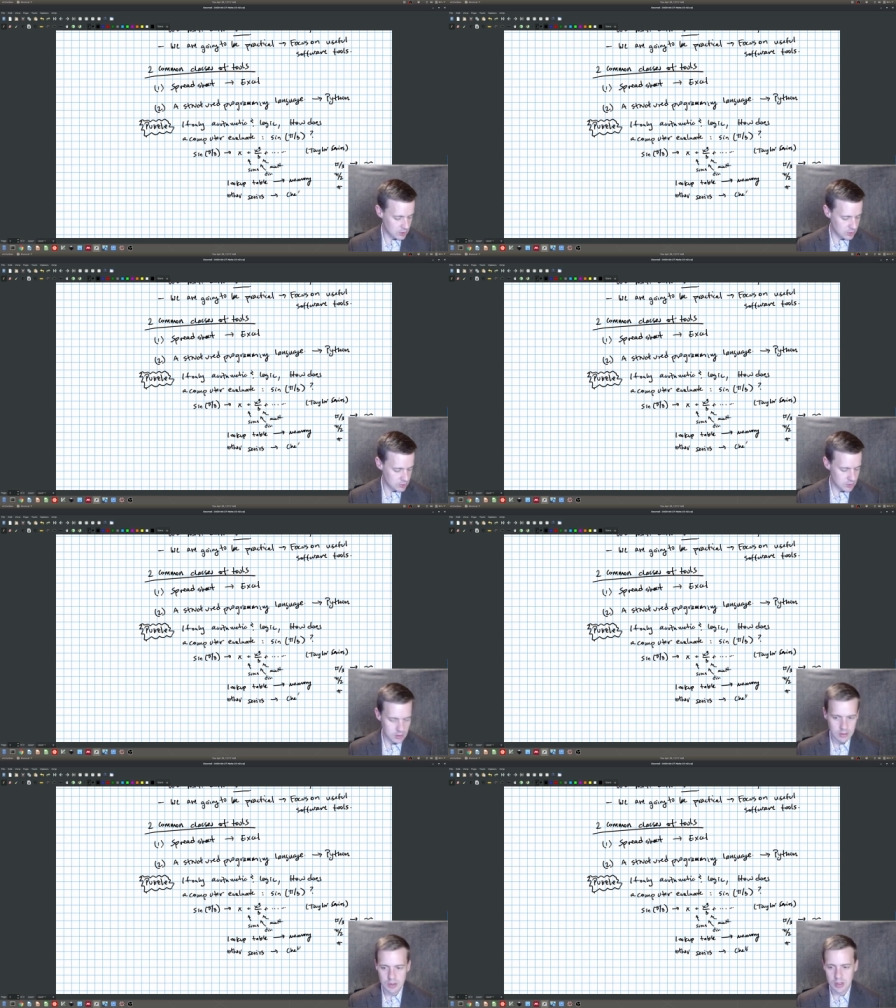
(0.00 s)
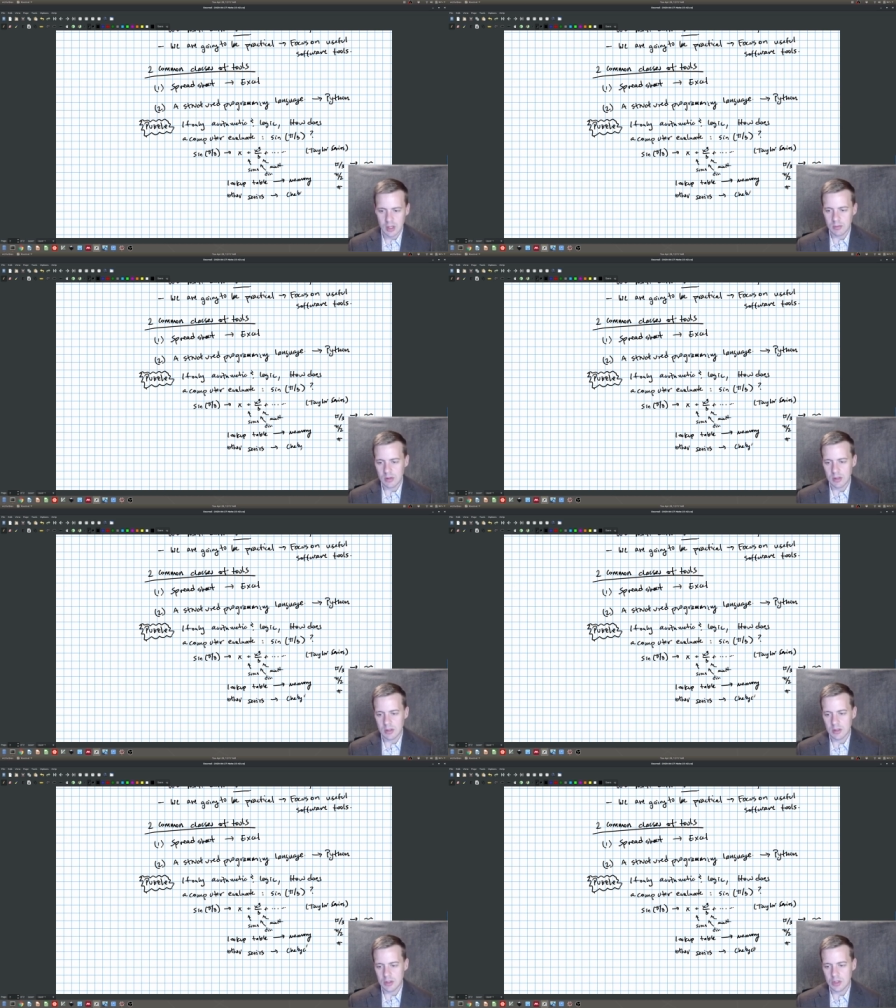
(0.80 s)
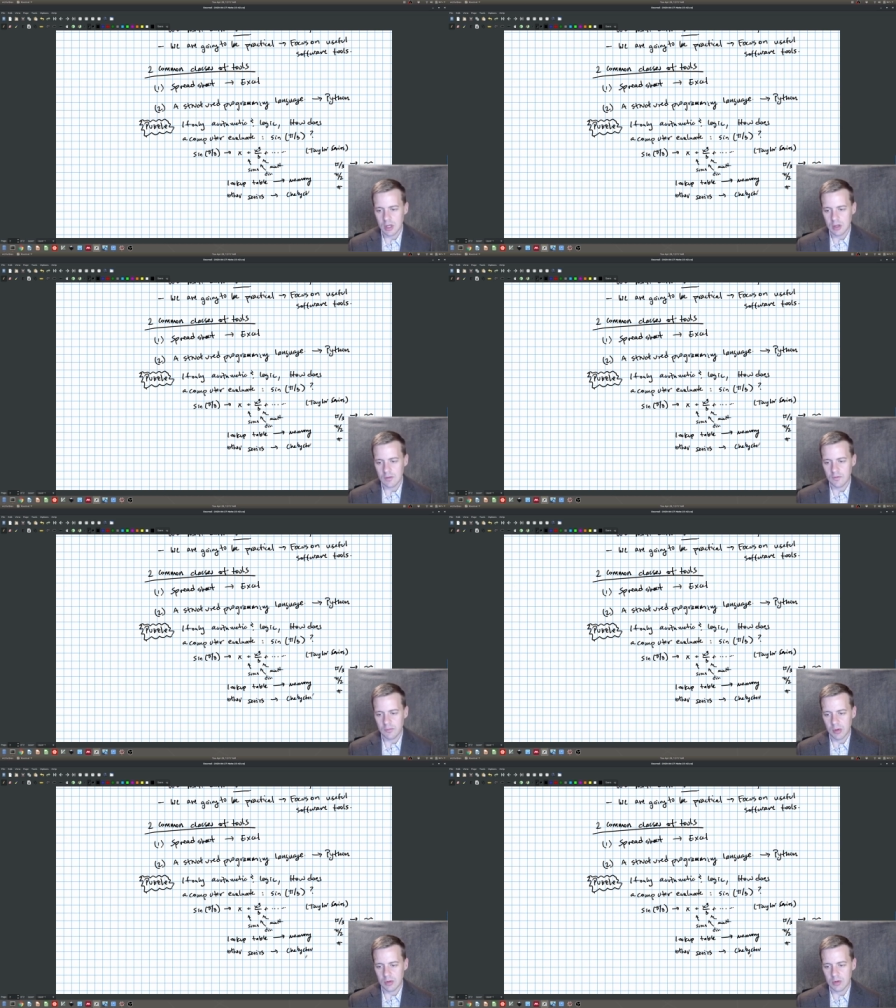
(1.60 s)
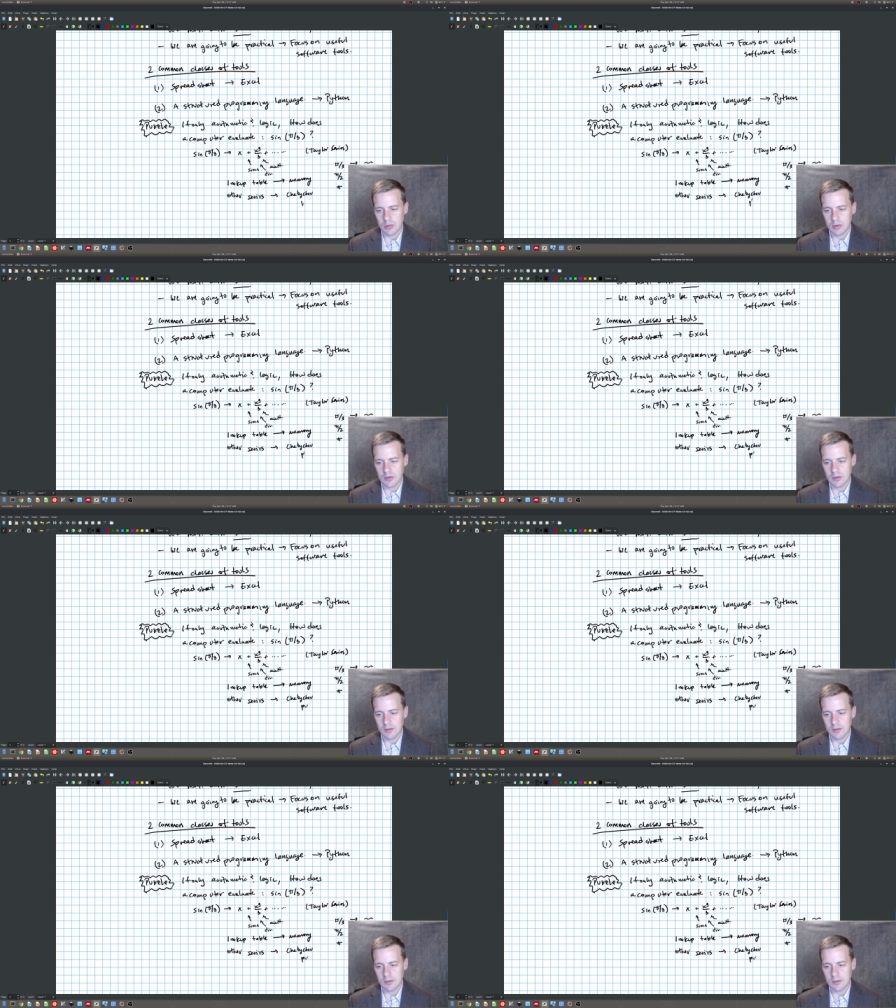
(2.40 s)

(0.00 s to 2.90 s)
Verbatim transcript: So Chebyshev polynomials.